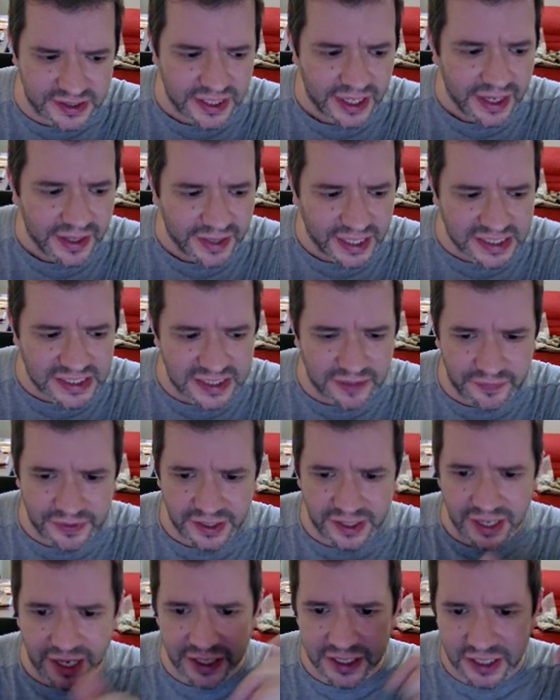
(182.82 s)
That's something
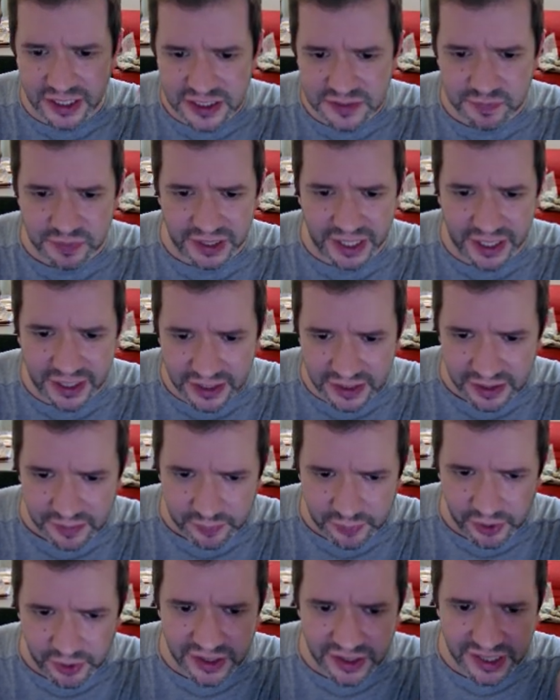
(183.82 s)
I explain in the
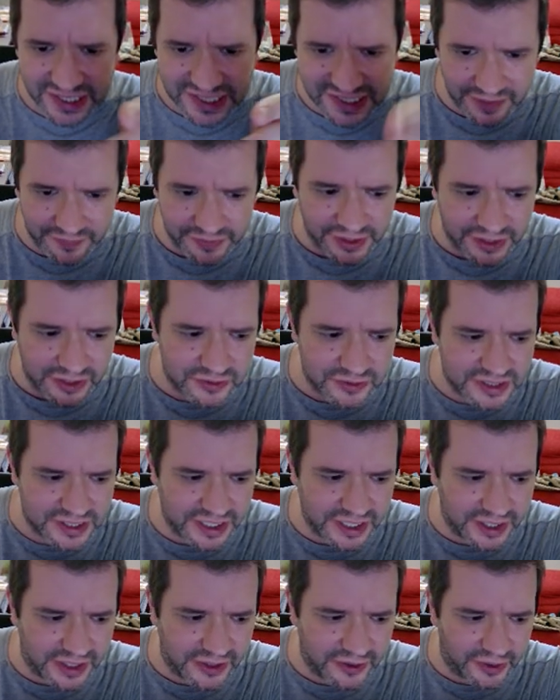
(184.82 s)
book. That's something you
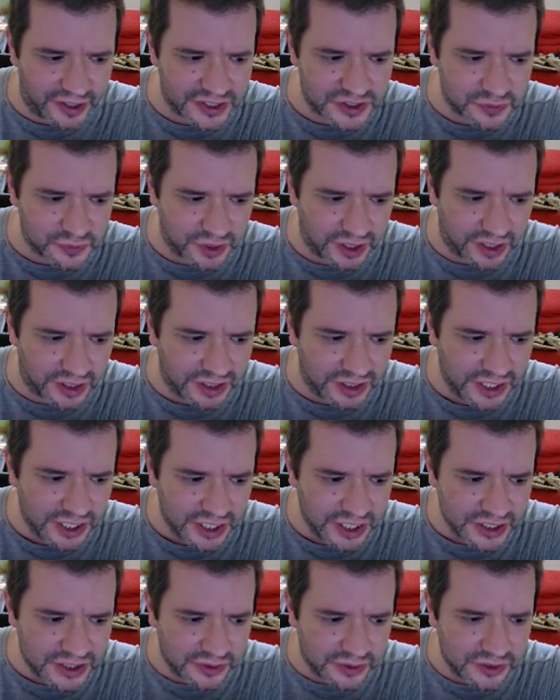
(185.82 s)
see here as well.
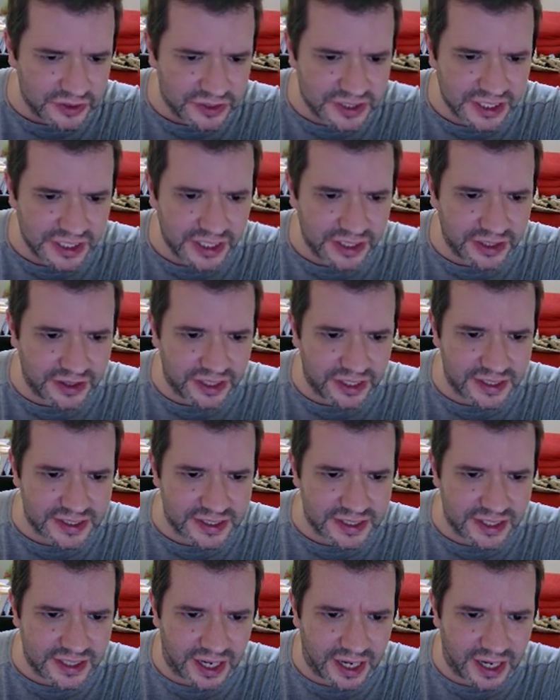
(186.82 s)
So you see this
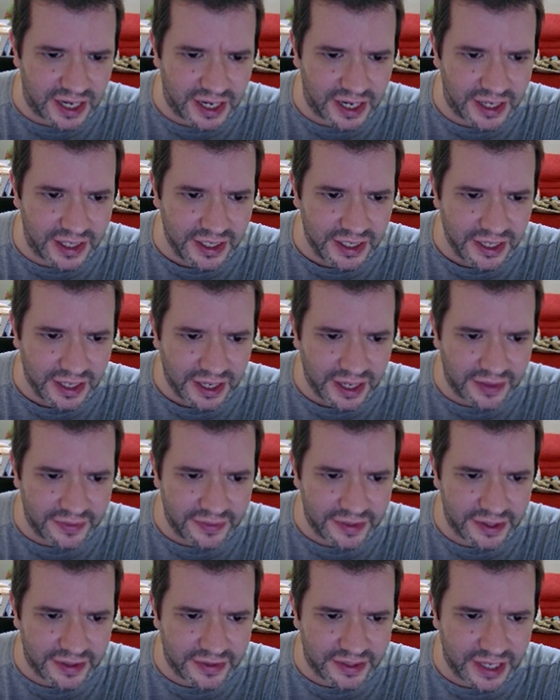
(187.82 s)
guy and
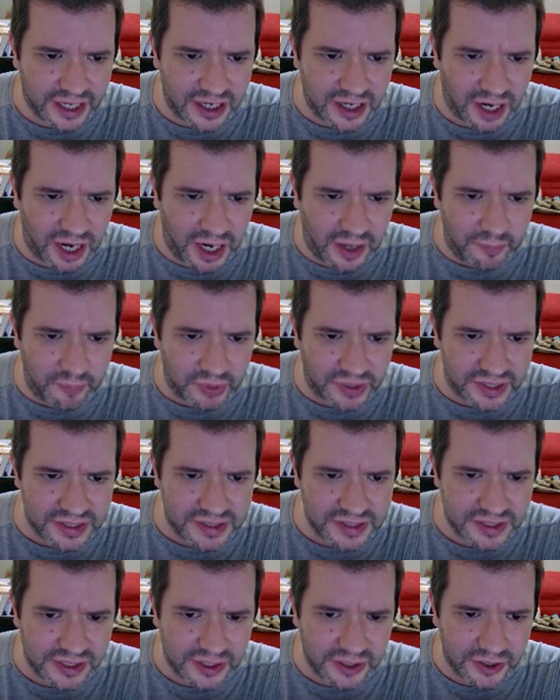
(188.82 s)
the accomplice
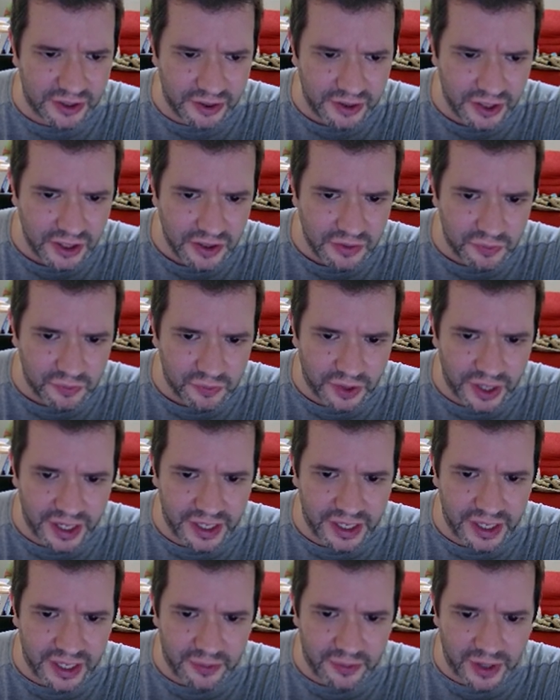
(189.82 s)
here
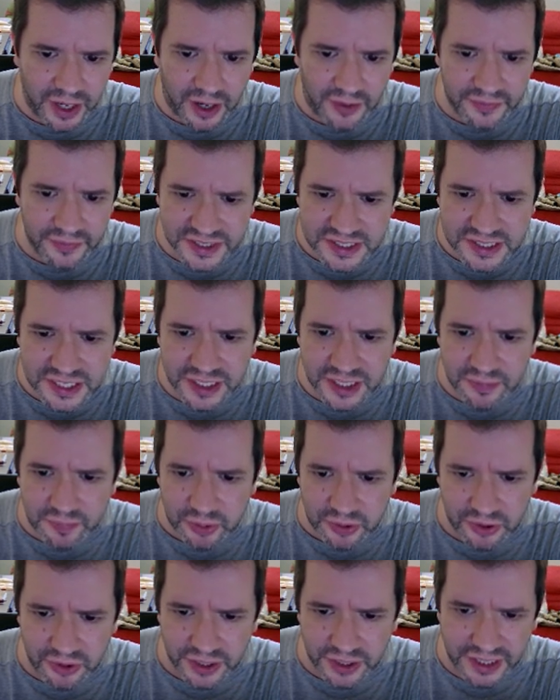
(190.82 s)
waiting around. This is an
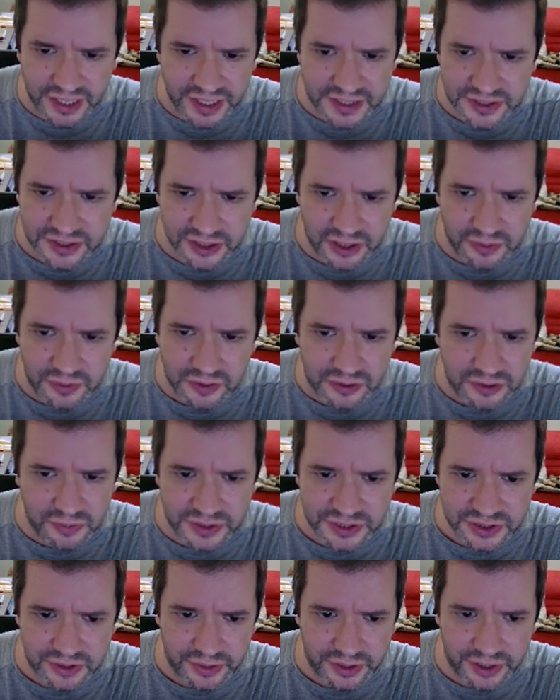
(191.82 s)
employee. He has no clue what's
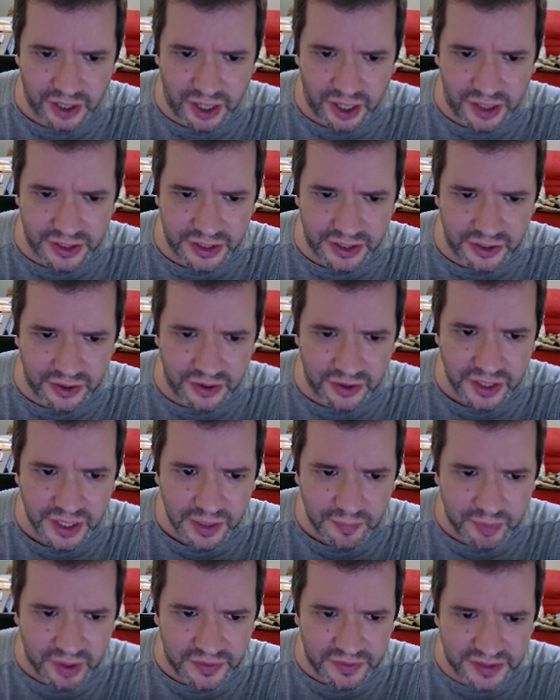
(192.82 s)
going on here.
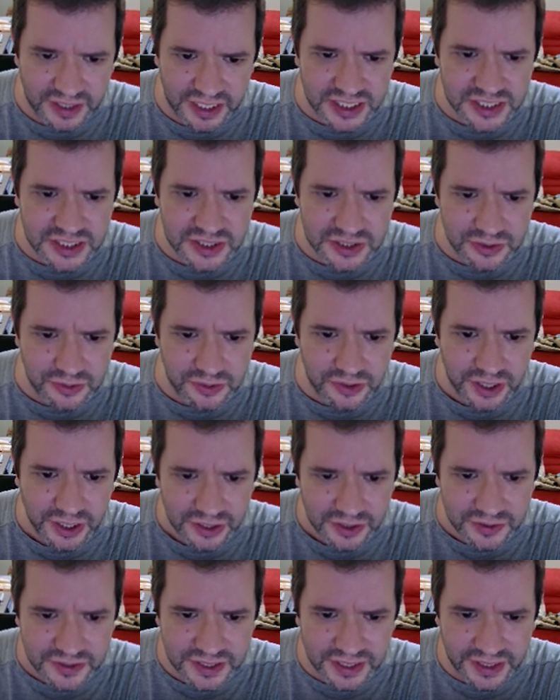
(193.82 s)
But these two, you
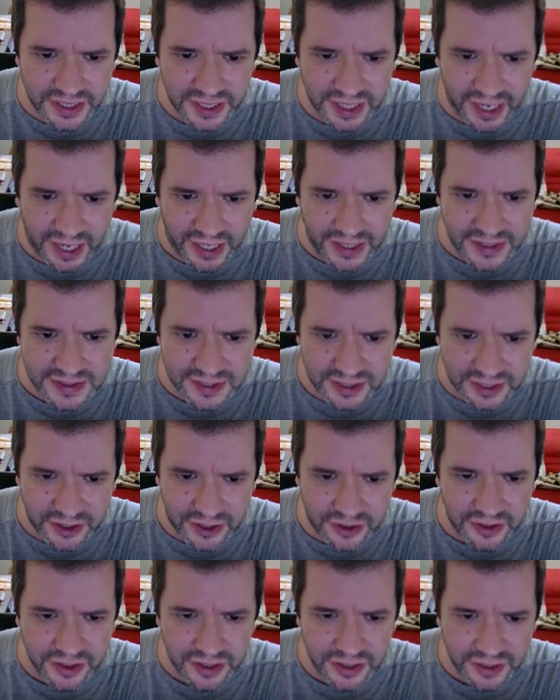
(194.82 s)
see the hands there
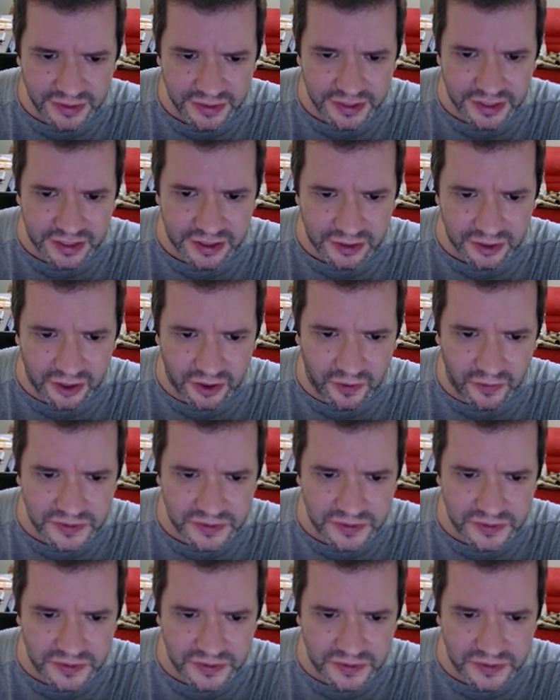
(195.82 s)
in the clothes,